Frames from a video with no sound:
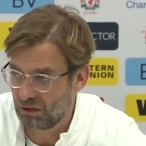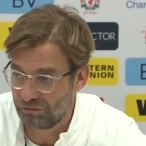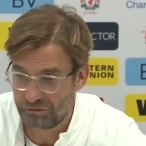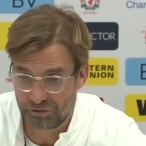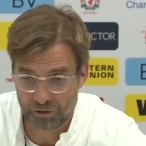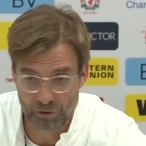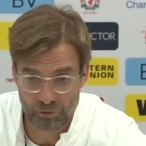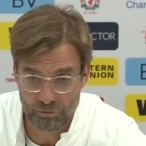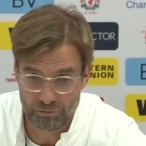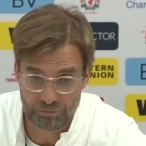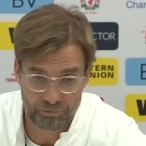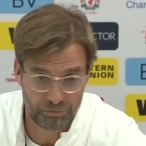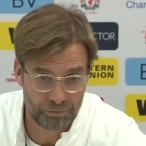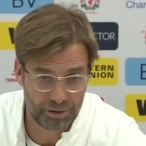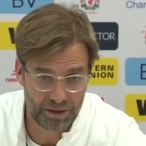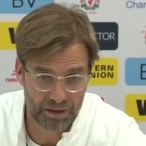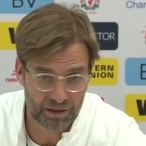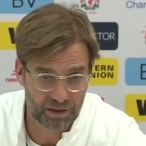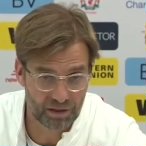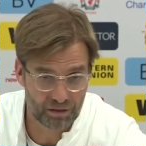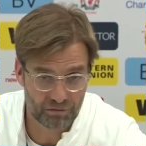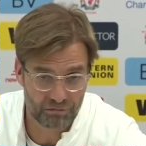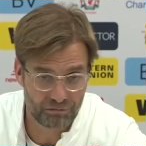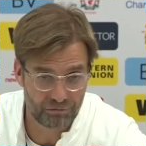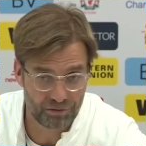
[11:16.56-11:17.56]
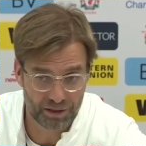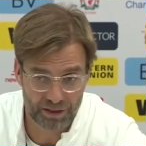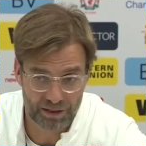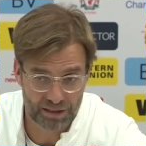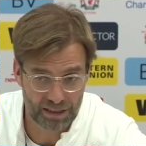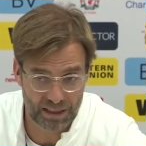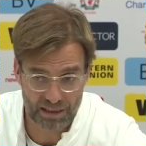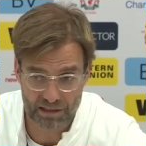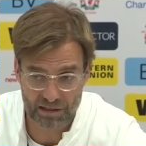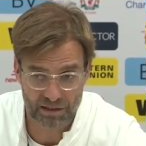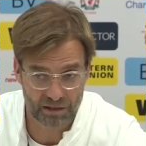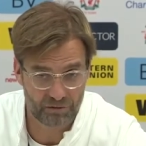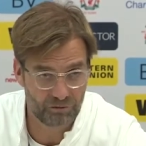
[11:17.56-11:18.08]
a few pieces of
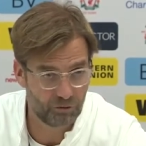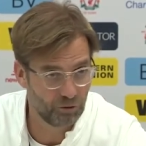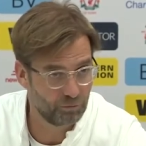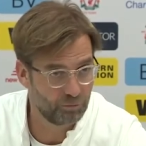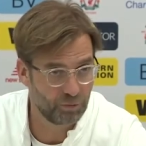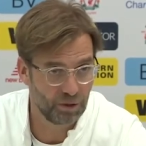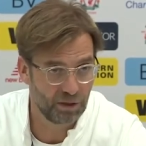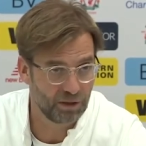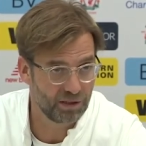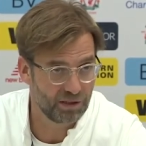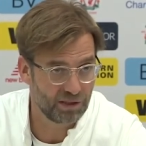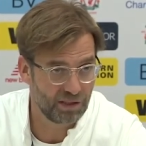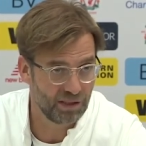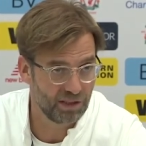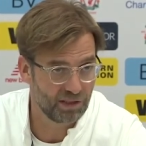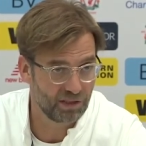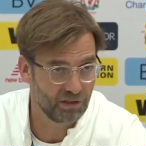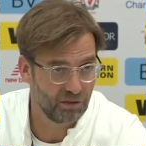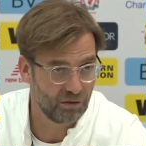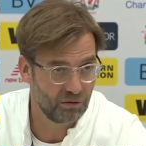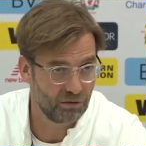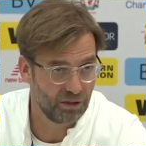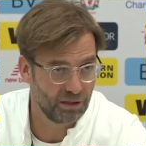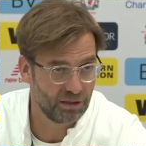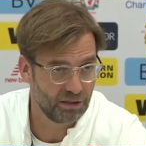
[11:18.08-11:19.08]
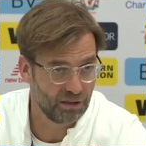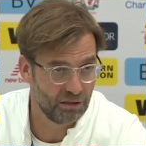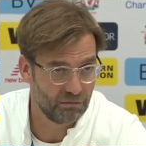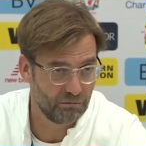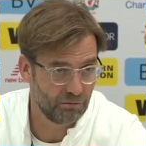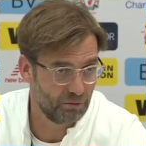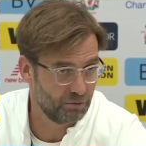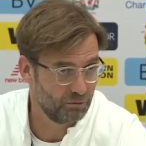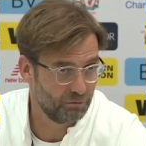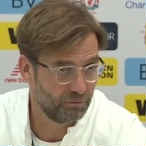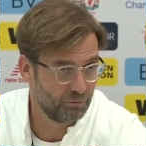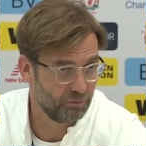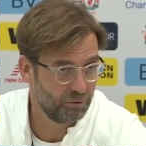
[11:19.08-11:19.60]
fantastic football this season already
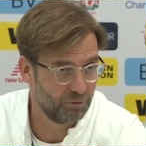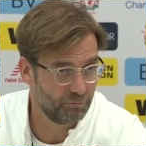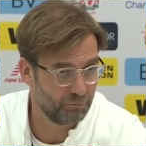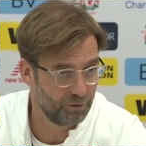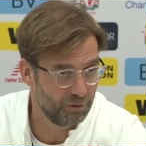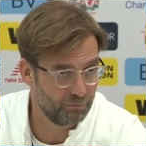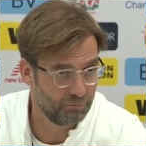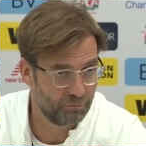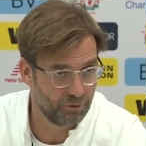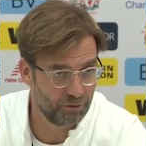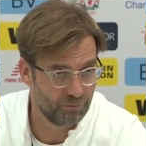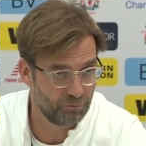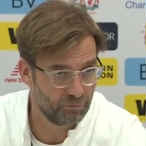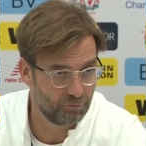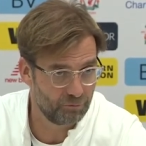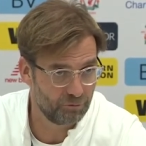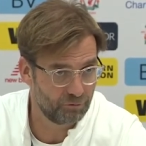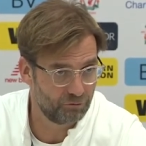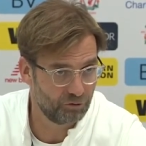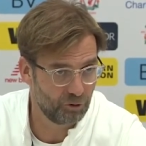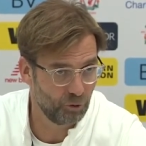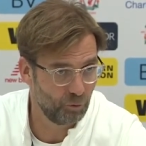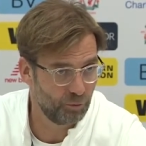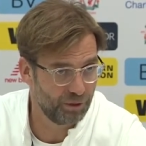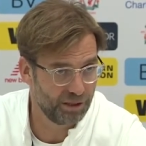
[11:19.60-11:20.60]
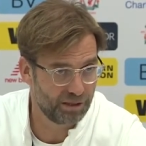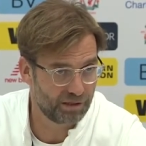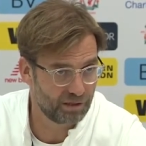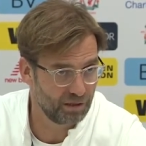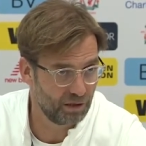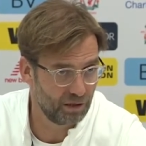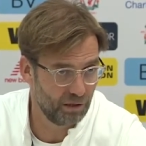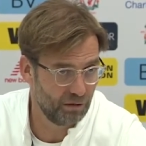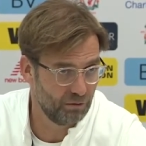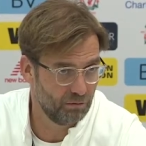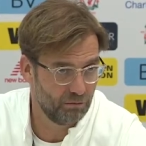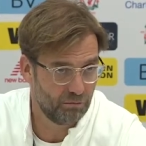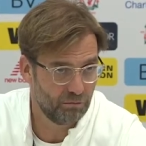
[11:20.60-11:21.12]
a few weeks
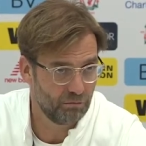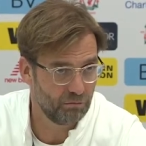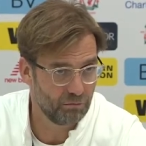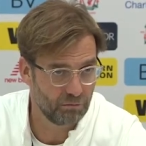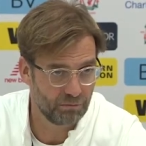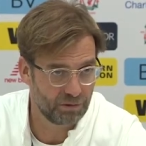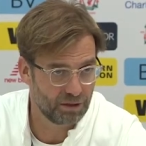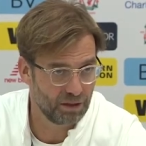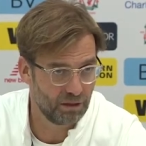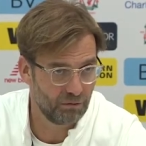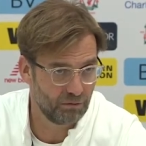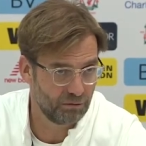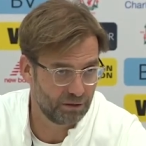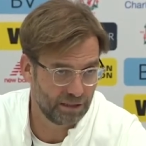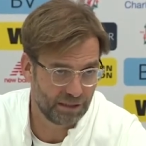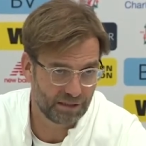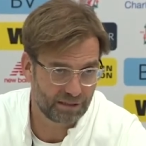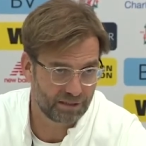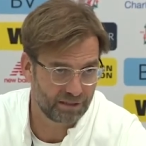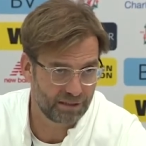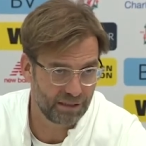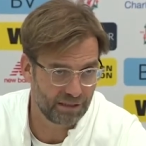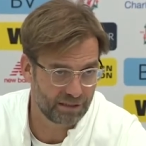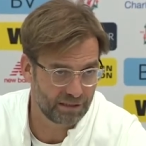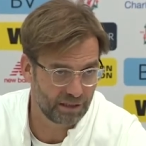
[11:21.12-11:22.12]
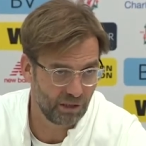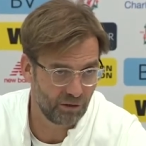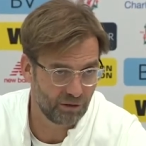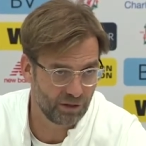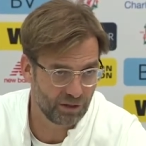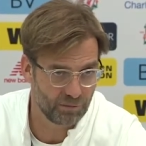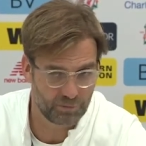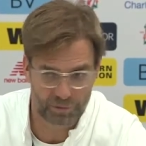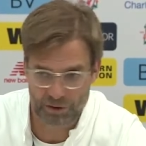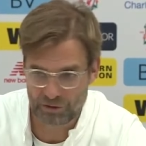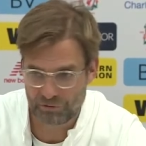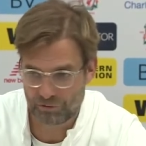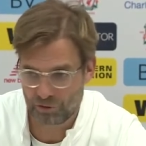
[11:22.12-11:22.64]
ago. So that's how
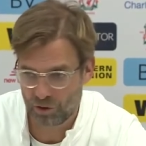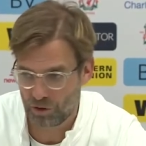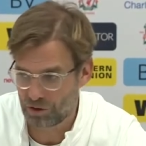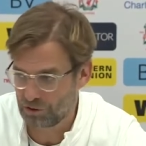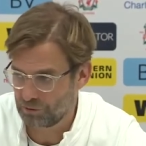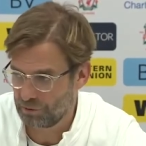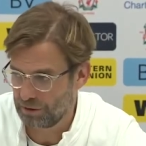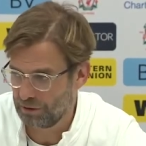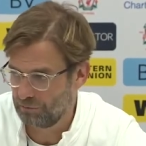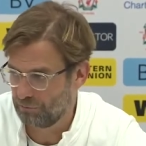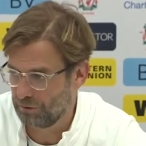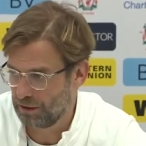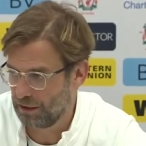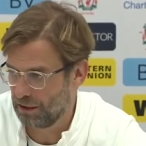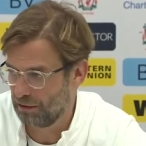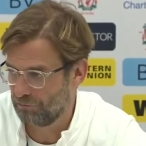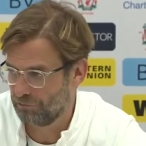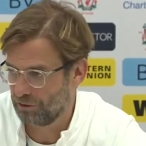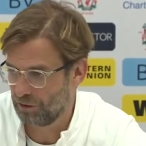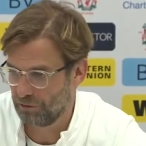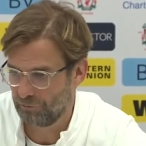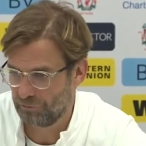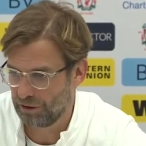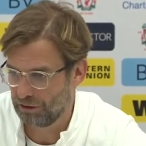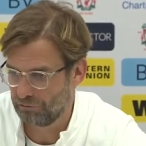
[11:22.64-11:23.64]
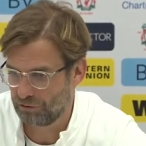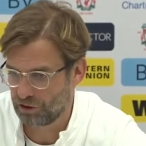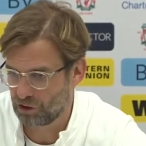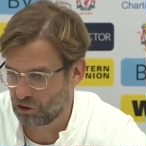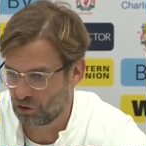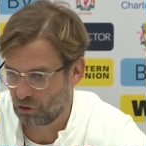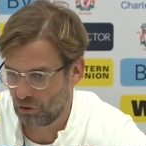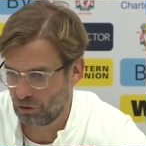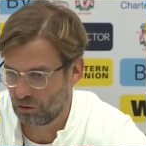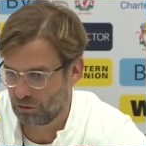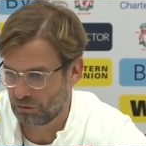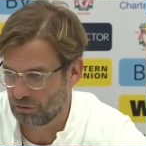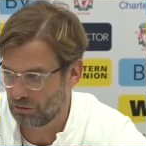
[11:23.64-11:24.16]
it is. But of course we have a
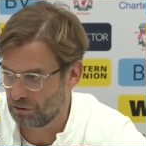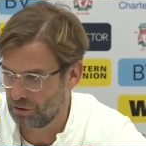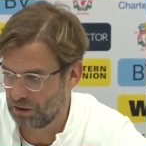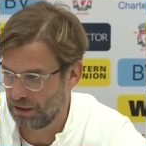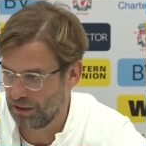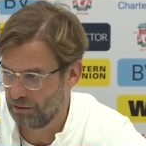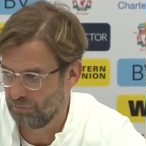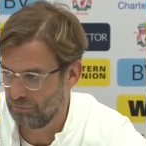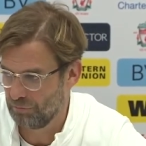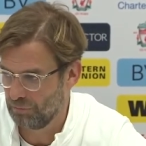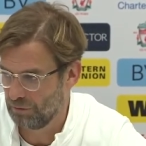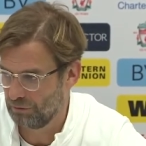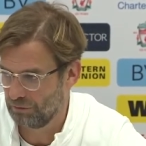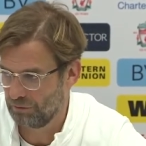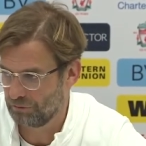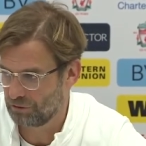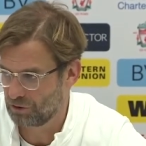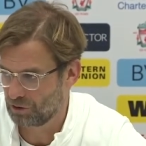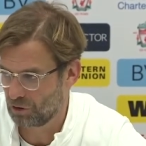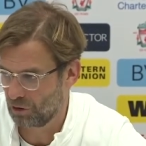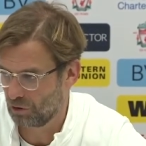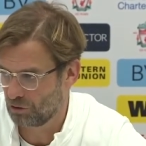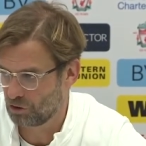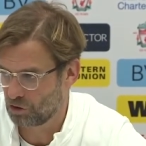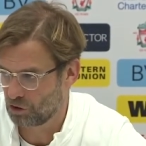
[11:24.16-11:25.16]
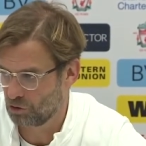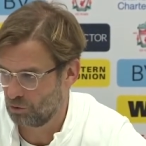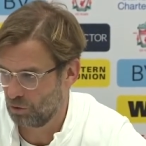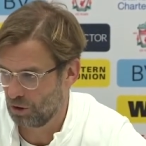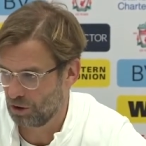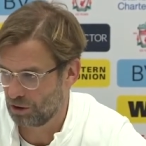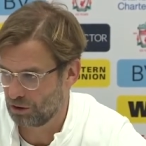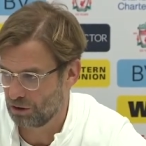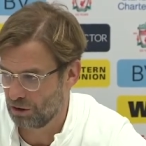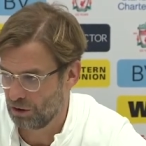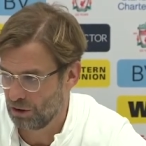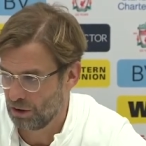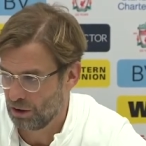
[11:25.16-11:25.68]
strong team and we have a strong
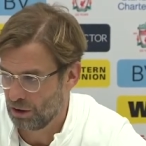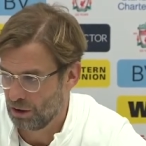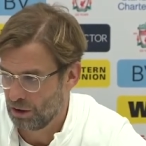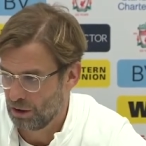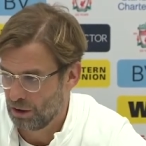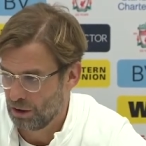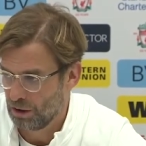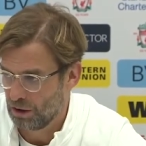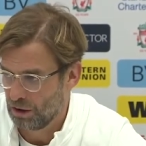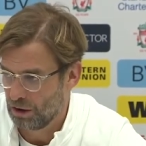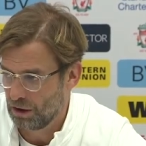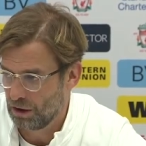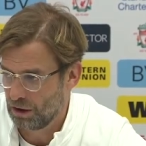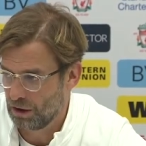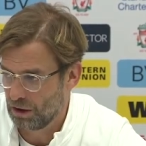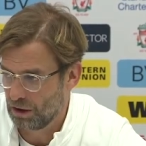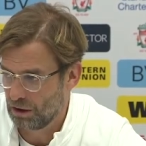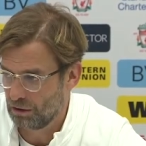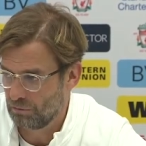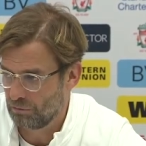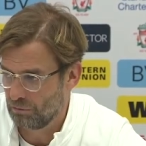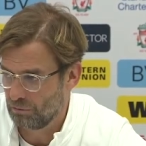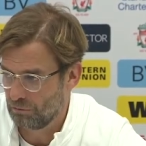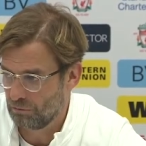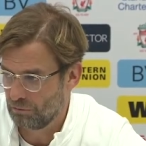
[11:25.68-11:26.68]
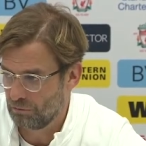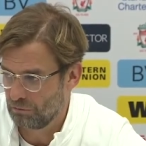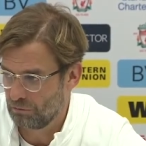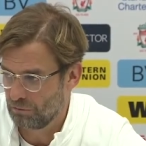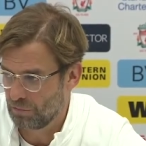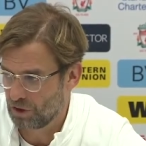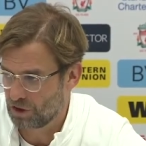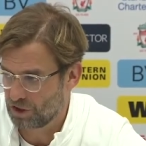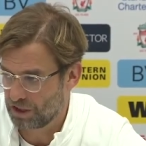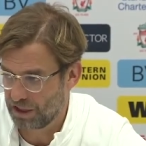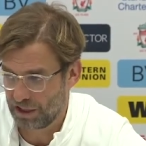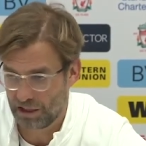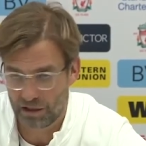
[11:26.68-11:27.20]
squad, a
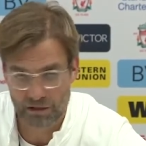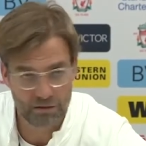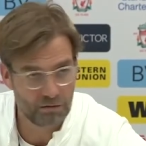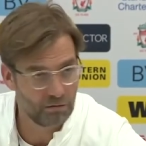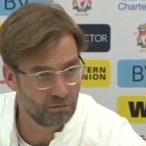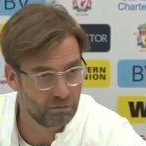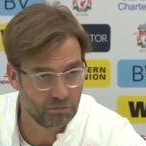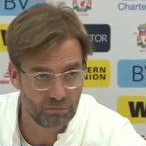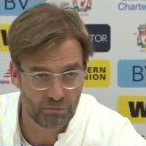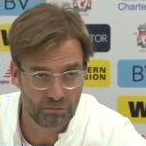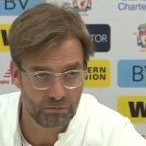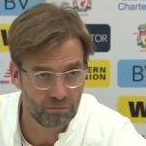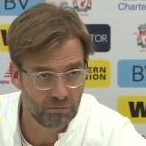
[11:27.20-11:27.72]
skilled